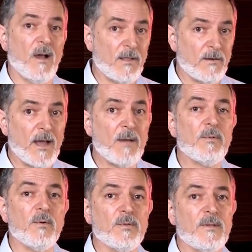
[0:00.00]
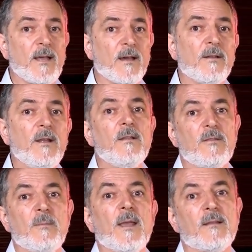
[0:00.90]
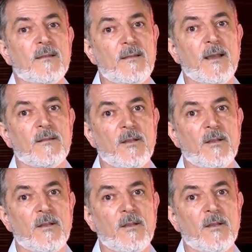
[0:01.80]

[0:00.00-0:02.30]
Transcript: either up or down to make it sound